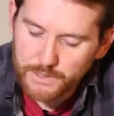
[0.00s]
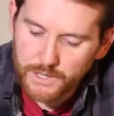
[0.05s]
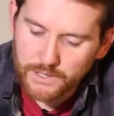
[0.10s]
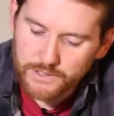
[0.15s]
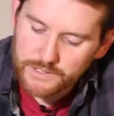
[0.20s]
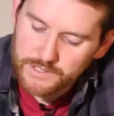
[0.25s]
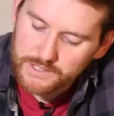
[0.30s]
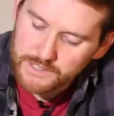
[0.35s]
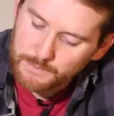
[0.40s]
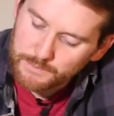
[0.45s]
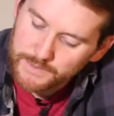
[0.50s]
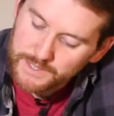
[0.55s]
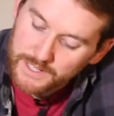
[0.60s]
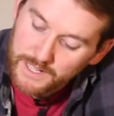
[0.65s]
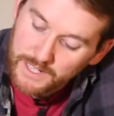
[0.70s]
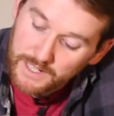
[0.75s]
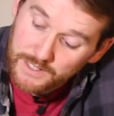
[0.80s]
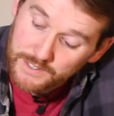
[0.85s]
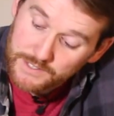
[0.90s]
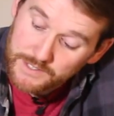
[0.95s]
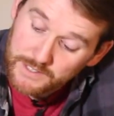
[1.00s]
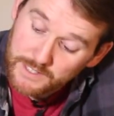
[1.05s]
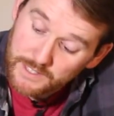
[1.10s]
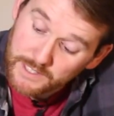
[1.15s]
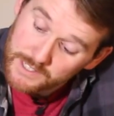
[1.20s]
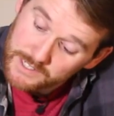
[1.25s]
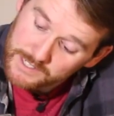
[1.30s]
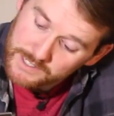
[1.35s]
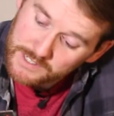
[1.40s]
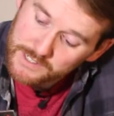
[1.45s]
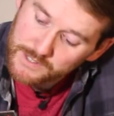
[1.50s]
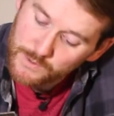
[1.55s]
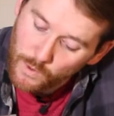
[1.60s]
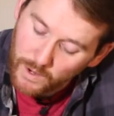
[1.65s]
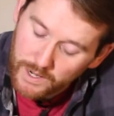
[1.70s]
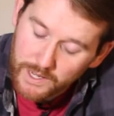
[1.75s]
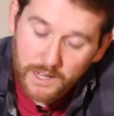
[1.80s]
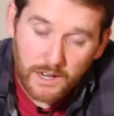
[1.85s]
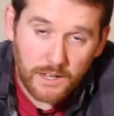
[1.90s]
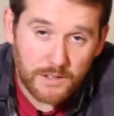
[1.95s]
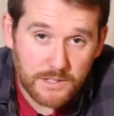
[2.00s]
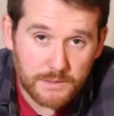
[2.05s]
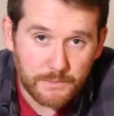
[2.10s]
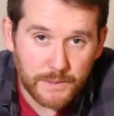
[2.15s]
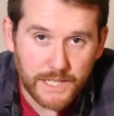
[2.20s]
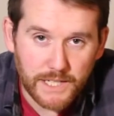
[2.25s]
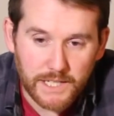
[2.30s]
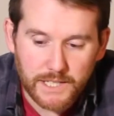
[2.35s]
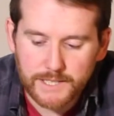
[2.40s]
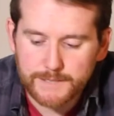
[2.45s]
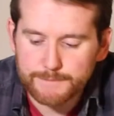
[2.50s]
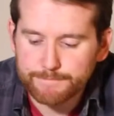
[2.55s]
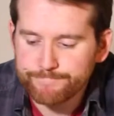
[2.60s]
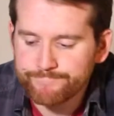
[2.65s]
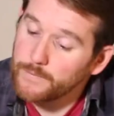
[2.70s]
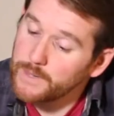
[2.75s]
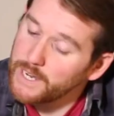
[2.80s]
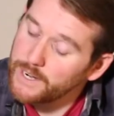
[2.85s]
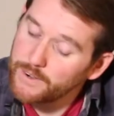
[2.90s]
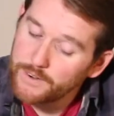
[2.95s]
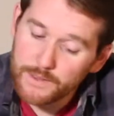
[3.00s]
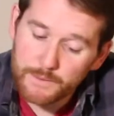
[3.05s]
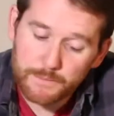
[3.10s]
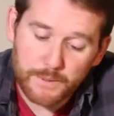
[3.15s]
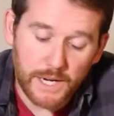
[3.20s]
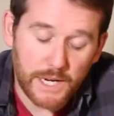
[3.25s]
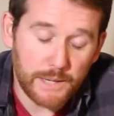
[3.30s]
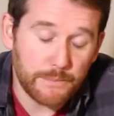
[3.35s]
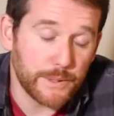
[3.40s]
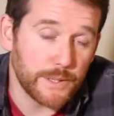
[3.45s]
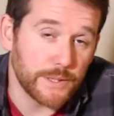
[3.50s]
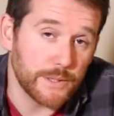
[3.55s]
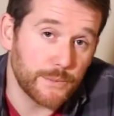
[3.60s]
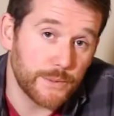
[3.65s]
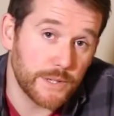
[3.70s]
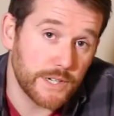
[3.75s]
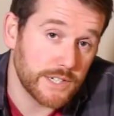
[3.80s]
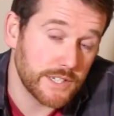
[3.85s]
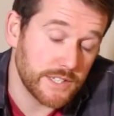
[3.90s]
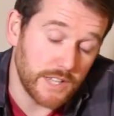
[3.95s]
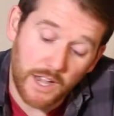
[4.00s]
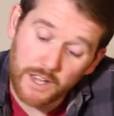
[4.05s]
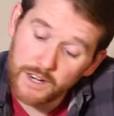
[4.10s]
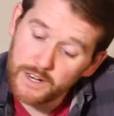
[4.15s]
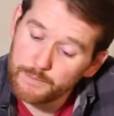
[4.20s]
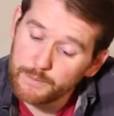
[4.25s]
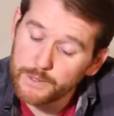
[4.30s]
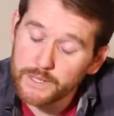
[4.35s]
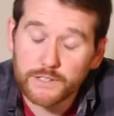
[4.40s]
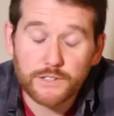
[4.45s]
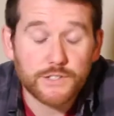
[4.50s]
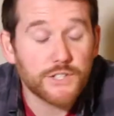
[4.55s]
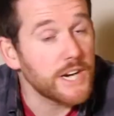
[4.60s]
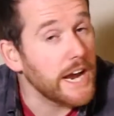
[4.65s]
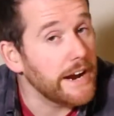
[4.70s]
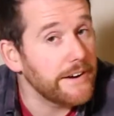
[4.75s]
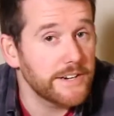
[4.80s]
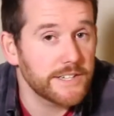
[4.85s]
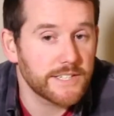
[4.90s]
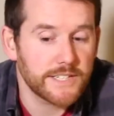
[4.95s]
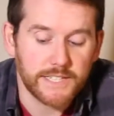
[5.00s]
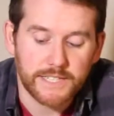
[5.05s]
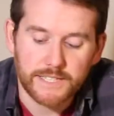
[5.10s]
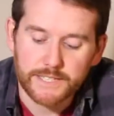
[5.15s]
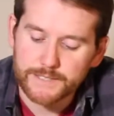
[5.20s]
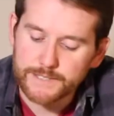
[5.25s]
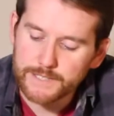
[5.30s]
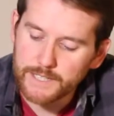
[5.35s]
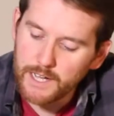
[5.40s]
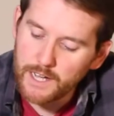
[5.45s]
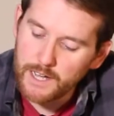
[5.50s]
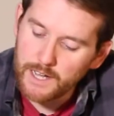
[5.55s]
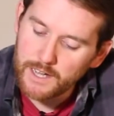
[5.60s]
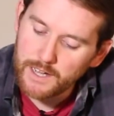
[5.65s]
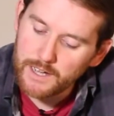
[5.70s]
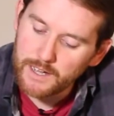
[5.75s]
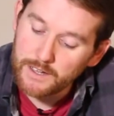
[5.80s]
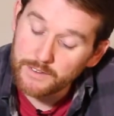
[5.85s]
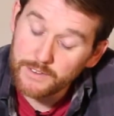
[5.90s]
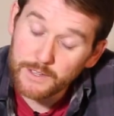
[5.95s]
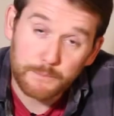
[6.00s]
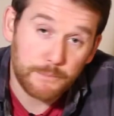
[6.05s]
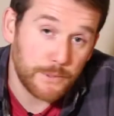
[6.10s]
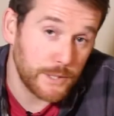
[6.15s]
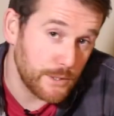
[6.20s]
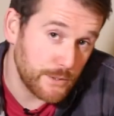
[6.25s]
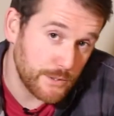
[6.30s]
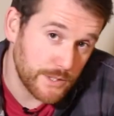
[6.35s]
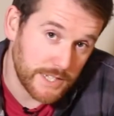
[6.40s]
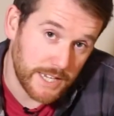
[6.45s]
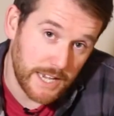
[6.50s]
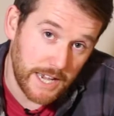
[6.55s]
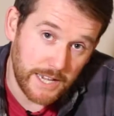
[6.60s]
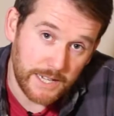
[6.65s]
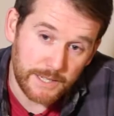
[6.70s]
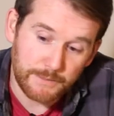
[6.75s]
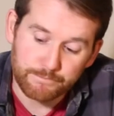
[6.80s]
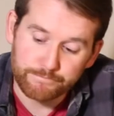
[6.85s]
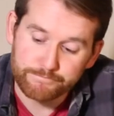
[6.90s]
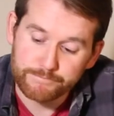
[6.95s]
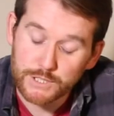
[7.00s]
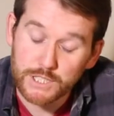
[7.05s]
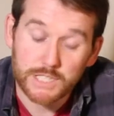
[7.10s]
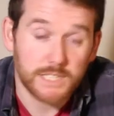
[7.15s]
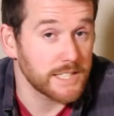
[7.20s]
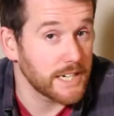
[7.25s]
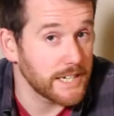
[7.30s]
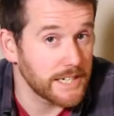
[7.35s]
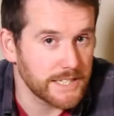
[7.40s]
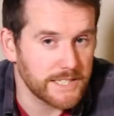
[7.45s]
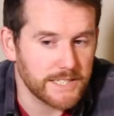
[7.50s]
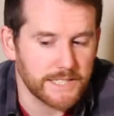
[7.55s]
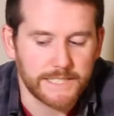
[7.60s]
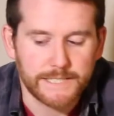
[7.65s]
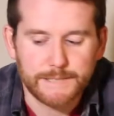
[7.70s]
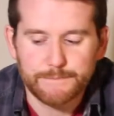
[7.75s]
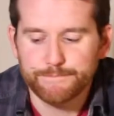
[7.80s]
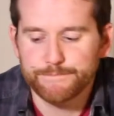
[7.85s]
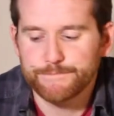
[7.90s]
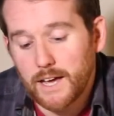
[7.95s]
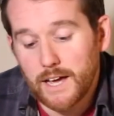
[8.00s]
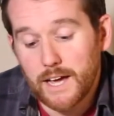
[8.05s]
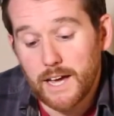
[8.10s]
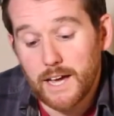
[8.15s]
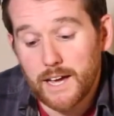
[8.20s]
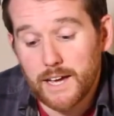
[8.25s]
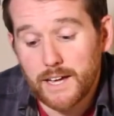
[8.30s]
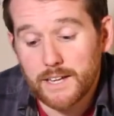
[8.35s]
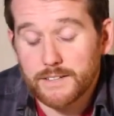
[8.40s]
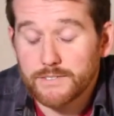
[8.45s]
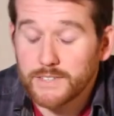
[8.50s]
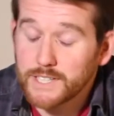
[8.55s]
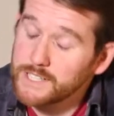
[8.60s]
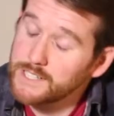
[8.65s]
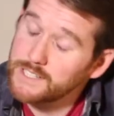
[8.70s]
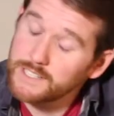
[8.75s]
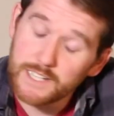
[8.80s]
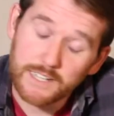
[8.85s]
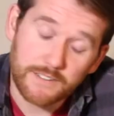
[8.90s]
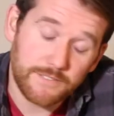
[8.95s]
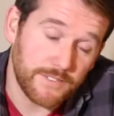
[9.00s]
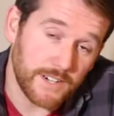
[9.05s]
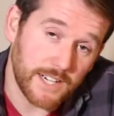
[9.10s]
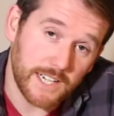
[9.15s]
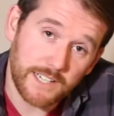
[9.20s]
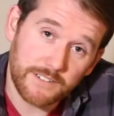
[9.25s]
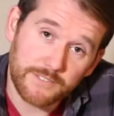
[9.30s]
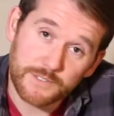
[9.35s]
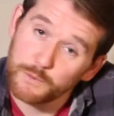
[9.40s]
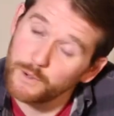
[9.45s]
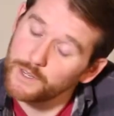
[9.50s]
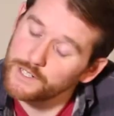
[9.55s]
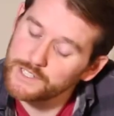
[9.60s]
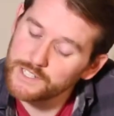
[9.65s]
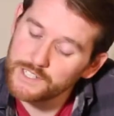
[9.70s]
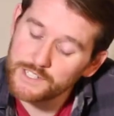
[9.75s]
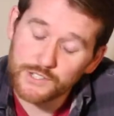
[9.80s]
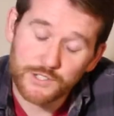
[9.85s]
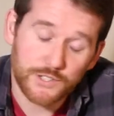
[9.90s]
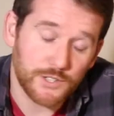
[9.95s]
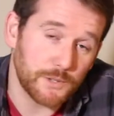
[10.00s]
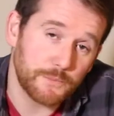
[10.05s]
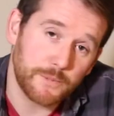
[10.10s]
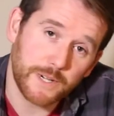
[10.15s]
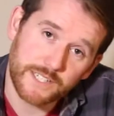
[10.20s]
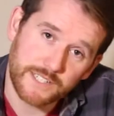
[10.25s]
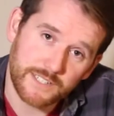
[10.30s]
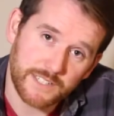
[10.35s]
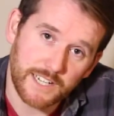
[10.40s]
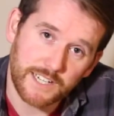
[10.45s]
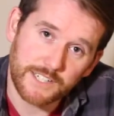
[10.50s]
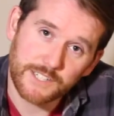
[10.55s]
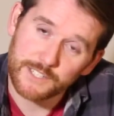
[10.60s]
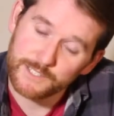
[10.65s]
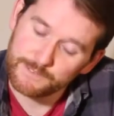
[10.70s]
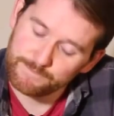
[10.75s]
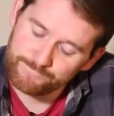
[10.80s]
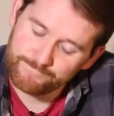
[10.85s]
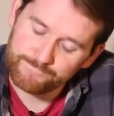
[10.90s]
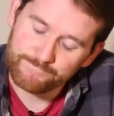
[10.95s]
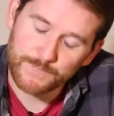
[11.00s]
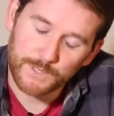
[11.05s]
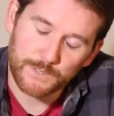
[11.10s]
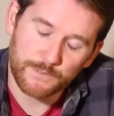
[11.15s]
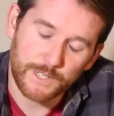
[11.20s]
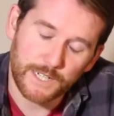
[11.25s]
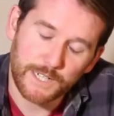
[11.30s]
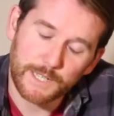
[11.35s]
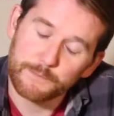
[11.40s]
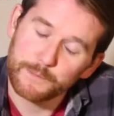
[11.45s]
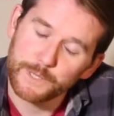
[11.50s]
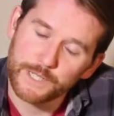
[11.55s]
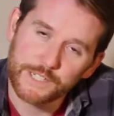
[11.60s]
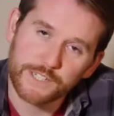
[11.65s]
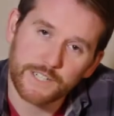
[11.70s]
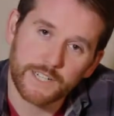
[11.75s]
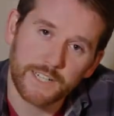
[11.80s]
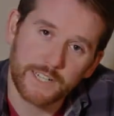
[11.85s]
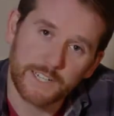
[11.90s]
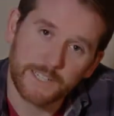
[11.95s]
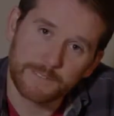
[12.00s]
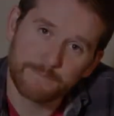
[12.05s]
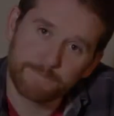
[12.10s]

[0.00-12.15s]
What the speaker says: me on to something else that is quite close to my heart. Here at the Bible, we're starting up a little charity, the Abused Game Society. And if you could just take 5 to watch this short presentation, I'd really appreciate it.